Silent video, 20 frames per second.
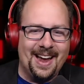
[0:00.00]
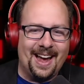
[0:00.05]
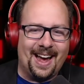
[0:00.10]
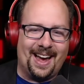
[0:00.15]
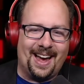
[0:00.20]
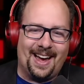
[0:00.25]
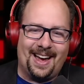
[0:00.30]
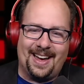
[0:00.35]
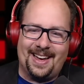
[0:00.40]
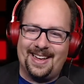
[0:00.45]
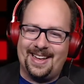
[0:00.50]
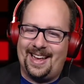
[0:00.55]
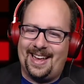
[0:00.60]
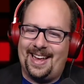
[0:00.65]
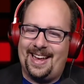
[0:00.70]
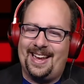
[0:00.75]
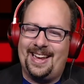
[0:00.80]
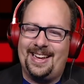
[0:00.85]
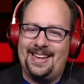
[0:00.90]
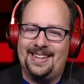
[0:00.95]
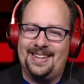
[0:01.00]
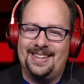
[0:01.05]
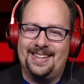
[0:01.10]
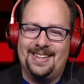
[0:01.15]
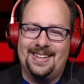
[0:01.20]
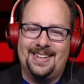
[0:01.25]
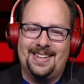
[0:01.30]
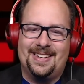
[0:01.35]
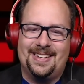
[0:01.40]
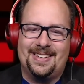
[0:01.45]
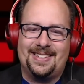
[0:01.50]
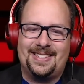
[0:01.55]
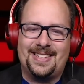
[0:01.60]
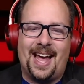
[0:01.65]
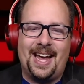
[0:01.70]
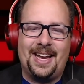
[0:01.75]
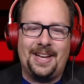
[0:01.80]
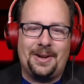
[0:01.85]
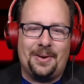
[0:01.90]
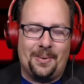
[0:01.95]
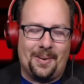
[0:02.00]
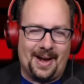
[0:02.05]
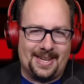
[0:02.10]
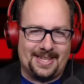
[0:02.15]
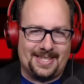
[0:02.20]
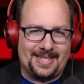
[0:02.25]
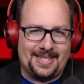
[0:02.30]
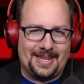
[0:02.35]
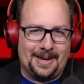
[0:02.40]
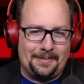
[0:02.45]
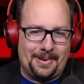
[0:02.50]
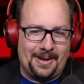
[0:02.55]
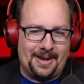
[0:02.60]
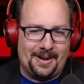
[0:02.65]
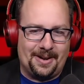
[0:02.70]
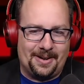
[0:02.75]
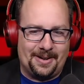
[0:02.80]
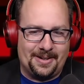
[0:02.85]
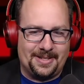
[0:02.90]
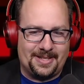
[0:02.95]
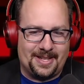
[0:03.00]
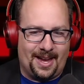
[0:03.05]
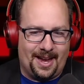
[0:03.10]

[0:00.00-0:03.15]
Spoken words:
A side quest appears